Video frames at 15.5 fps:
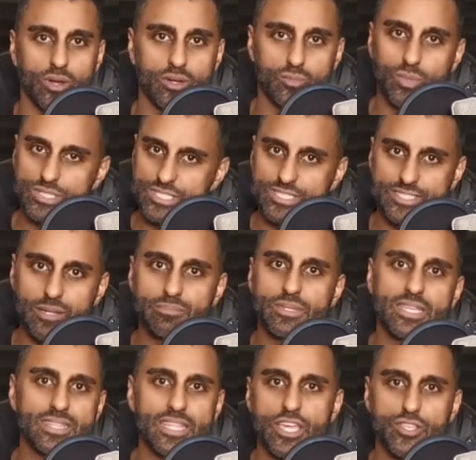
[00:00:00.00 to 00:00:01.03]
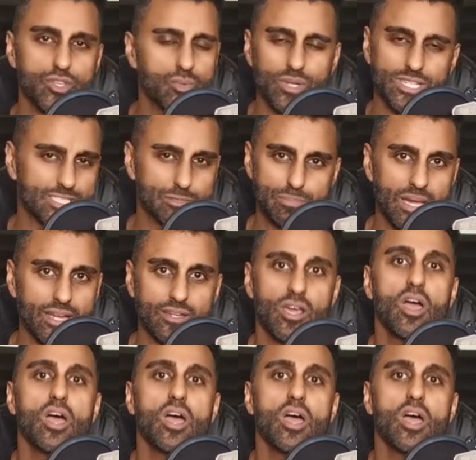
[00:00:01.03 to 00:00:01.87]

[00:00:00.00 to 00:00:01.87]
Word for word: which is something that you would expect